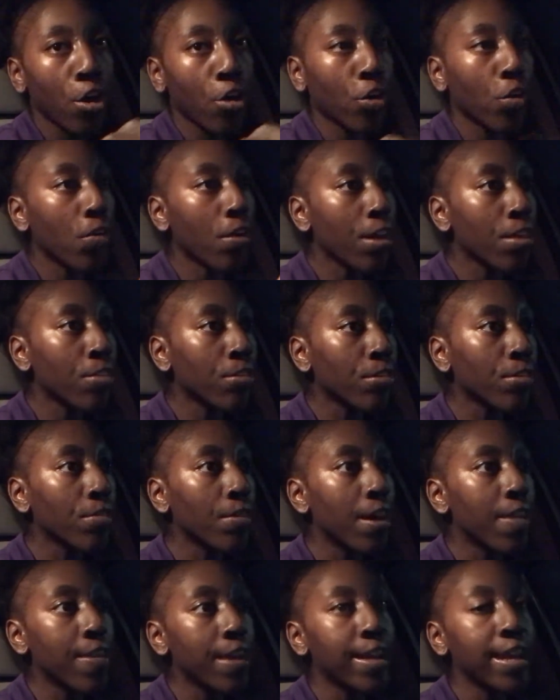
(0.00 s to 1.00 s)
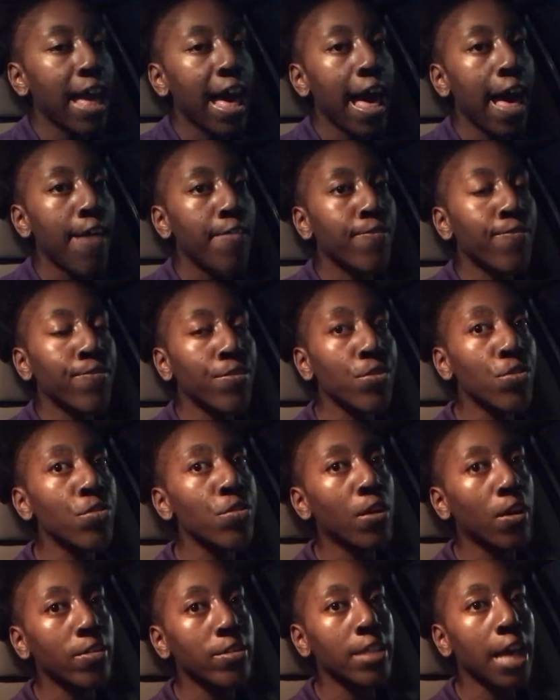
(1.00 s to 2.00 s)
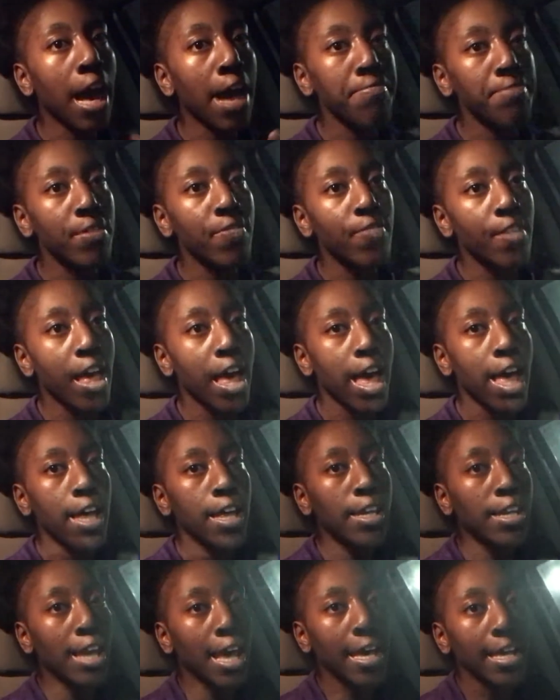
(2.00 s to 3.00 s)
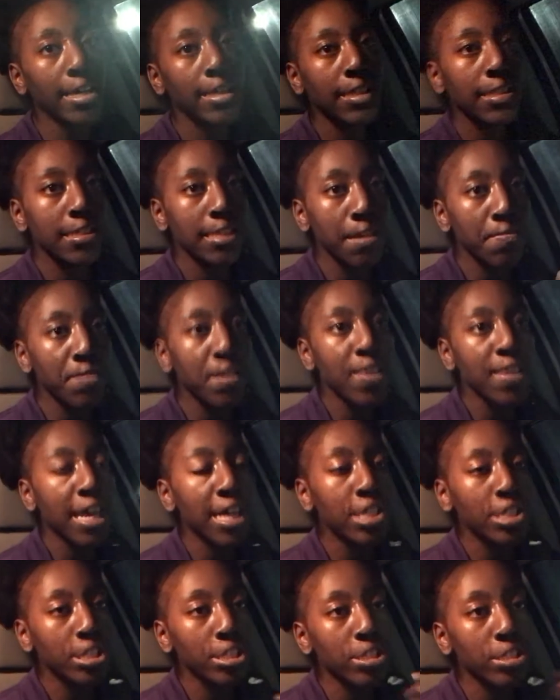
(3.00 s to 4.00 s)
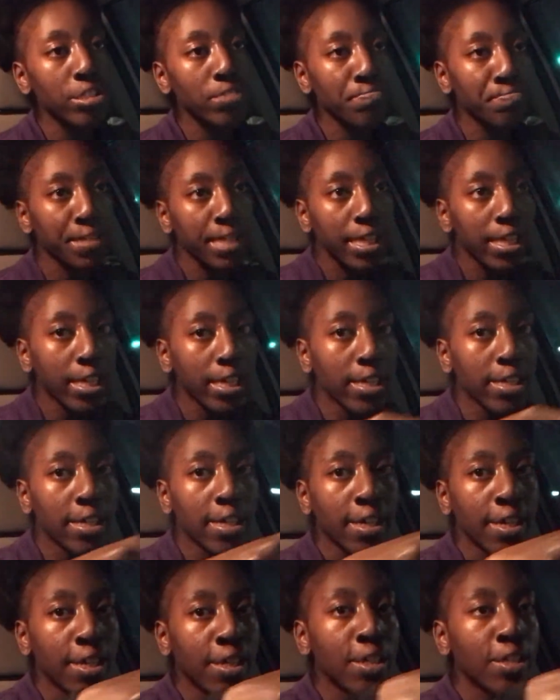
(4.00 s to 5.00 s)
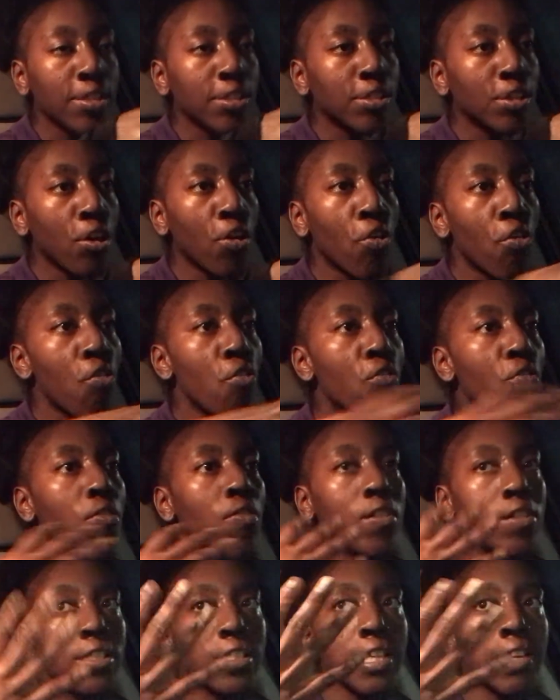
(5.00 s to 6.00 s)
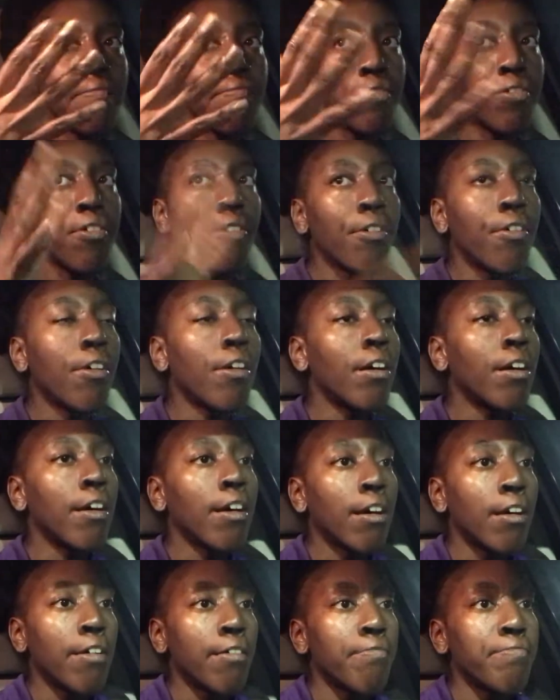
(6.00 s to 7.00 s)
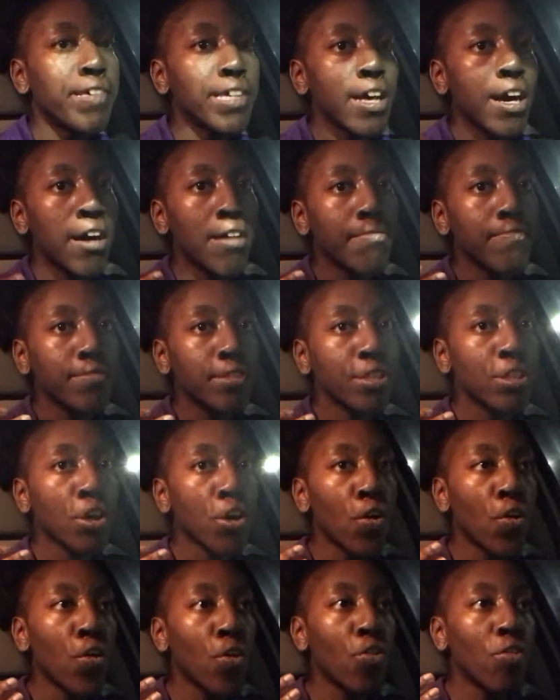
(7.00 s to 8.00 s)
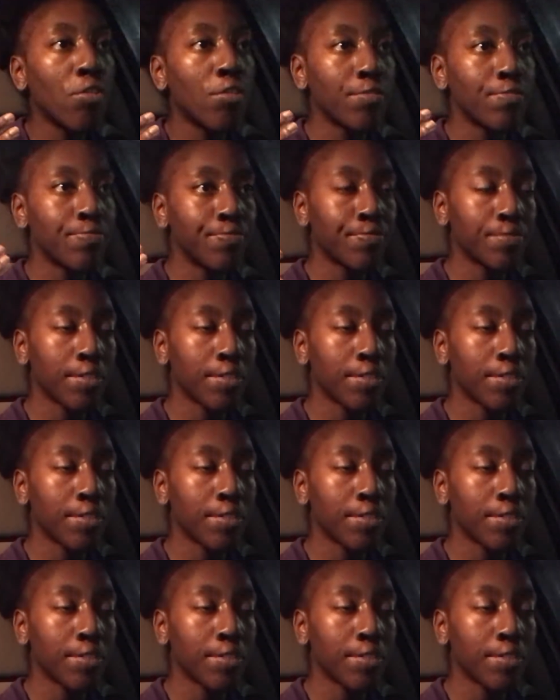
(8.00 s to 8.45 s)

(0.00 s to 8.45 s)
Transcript: are going through, and then to have food on top of that, like, something that should just be so simple, becomes so,